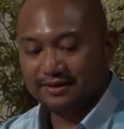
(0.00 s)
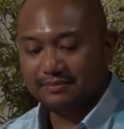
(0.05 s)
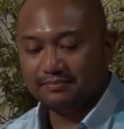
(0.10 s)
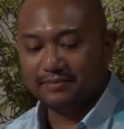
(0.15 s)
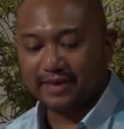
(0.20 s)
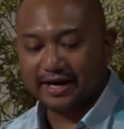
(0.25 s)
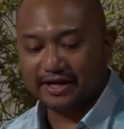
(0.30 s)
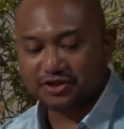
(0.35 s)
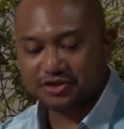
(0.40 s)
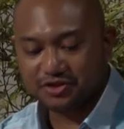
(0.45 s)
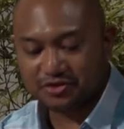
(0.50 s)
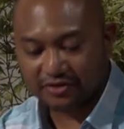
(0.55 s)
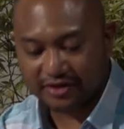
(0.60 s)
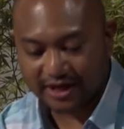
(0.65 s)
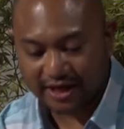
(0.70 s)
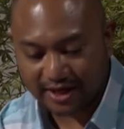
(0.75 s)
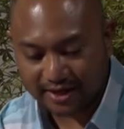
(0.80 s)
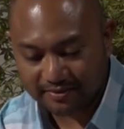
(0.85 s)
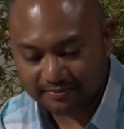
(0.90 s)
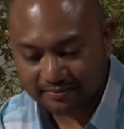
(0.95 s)
my
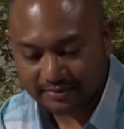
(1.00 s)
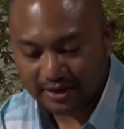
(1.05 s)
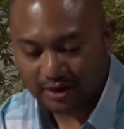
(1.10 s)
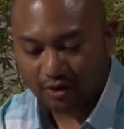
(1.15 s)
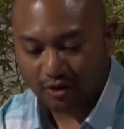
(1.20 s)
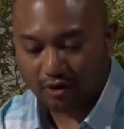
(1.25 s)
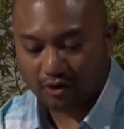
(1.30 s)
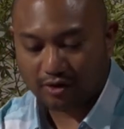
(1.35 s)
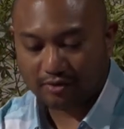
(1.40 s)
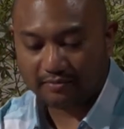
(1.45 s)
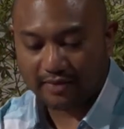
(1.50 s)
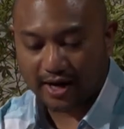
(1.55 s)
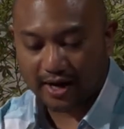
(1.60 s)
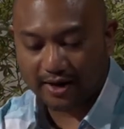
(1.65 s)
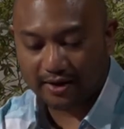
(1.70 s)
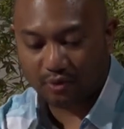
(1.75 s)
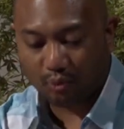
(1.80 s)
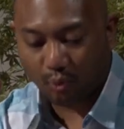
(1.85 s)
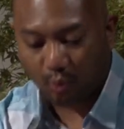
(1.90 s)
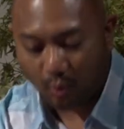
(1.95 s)
dream, or
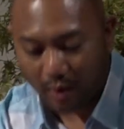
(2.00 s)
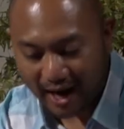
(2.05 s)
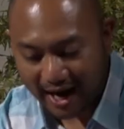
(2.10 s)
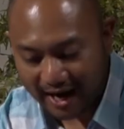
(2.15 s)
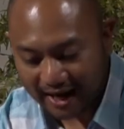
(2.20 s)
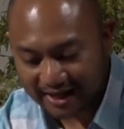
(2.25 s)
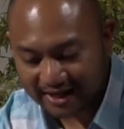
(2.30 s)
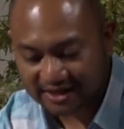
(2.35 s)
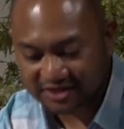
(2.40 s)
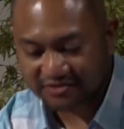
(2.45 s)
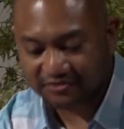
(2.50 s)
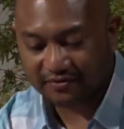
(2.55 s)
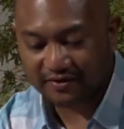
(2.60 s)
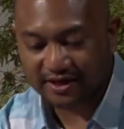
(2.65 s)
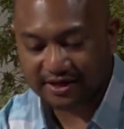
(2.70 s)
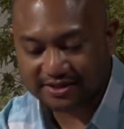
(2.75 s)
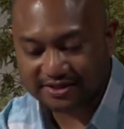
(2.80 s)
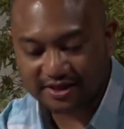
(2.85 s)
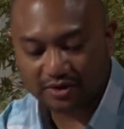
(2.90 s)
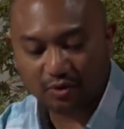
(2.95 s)
my why, is
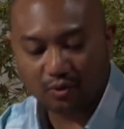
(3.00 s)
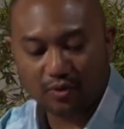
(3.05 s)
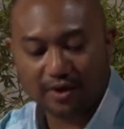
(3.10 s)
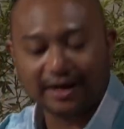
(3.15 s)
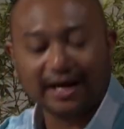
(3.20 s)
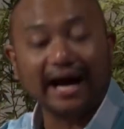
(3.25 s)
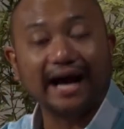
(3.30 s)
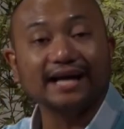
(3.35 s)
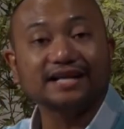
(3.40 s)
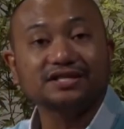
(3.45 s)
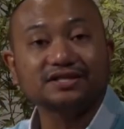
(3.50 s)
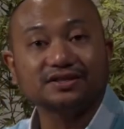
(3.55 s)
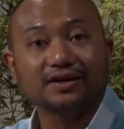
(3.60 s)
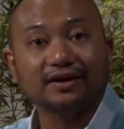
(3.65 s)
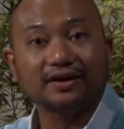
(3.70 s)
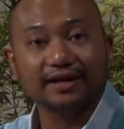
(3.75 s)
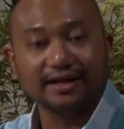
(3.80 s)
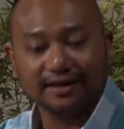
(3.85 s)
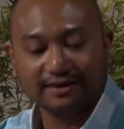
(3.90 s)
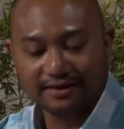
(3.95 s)
finishing what I
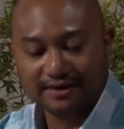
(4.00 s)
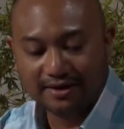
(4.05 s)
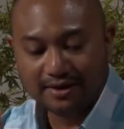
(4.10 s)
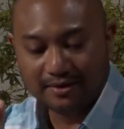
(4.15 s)
started